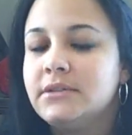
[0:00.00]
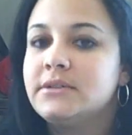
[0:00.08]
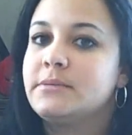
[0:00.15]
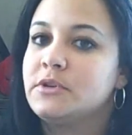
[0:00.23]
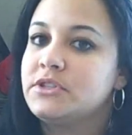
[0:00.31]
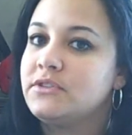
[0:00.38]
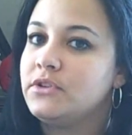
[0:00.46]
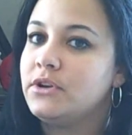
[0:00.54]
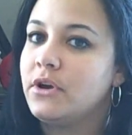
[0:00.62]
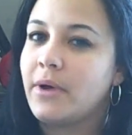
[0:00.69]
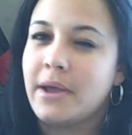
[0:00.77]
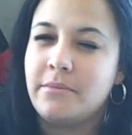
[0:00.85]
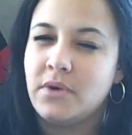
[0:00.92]
as most of you
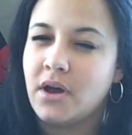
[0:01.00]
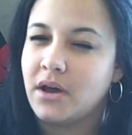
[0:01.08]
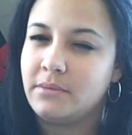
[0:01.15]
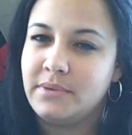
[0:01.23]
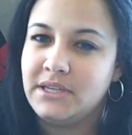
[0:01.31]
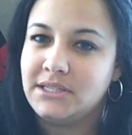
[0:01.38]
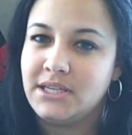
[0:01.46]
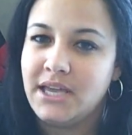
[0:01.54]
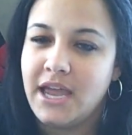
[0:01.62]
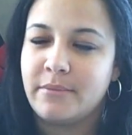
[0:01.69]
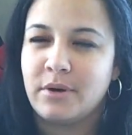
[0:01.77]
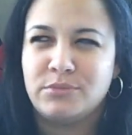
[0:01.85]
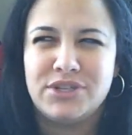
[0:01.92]
know, I'm not a PC
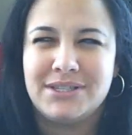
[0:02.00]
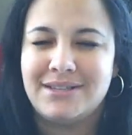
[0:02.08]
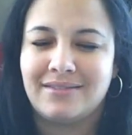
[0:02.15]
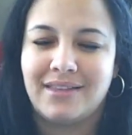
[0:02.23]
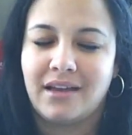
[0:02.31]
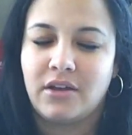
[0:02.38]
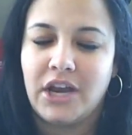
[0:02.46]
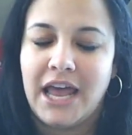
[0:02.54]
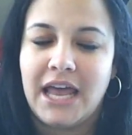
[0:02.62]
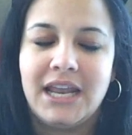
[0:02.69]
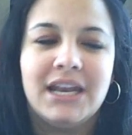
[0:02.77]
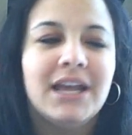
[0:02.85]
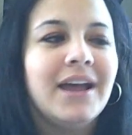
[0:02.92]
gamer. I'm just not that good
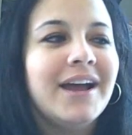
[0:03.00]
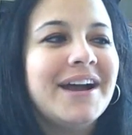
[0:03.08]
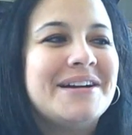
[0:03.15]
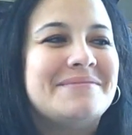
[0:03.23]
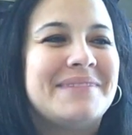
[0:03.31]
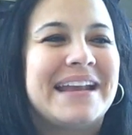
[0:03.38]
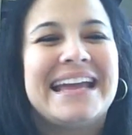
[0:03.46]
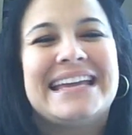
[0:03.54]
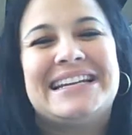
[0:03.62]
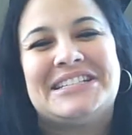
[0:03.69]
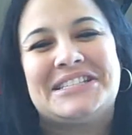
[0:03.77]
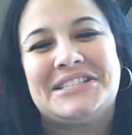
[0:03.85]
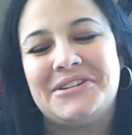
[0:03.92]
at it. But I
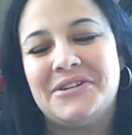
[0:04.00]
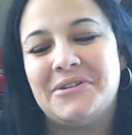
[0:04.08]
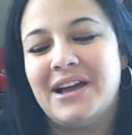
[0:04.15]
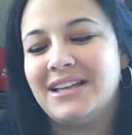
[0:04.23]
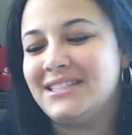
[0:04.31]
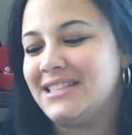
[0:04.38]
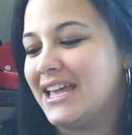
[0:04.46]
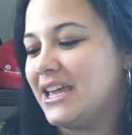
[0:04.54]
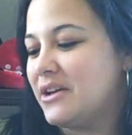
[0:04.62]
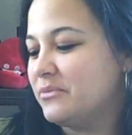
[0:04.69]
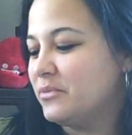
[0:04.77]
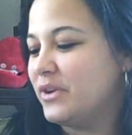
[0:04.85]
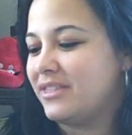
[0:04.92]
can also take
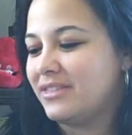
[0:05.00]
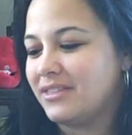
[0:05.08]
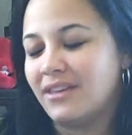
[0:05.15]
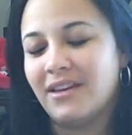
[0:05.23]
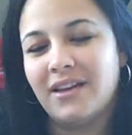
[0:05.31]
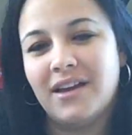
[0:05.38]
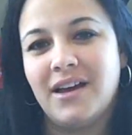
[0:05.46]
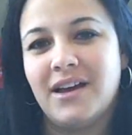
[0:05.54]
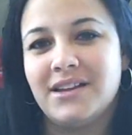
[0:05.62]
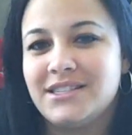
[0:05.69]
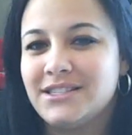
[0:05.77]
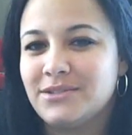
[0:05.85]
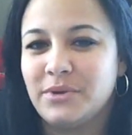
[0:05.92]
it, and with
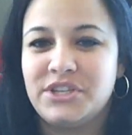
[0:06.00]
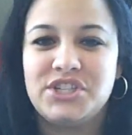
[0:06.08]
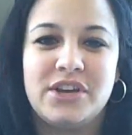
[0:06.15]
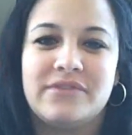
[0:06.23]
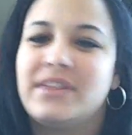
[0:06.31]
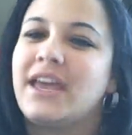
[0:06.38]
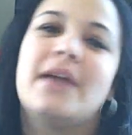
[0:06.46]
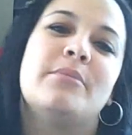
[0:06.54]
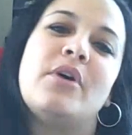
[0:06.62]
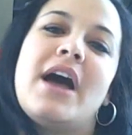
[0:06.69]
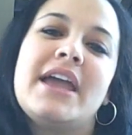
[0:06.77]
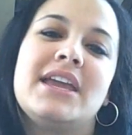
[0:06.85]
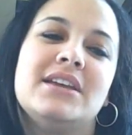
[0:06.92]
a switch of the
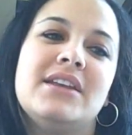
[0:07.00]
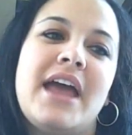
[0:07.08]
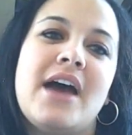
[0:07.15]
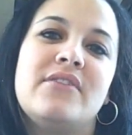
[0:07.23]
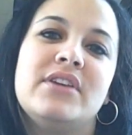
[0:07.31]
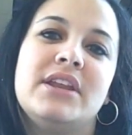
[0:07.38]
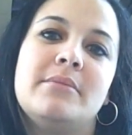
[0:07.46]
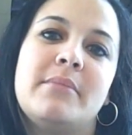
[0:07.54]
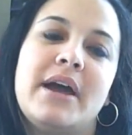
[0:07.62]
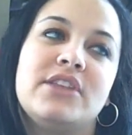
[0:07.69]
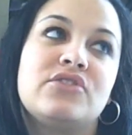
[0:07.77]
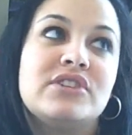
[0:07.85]
cable, I can have it in my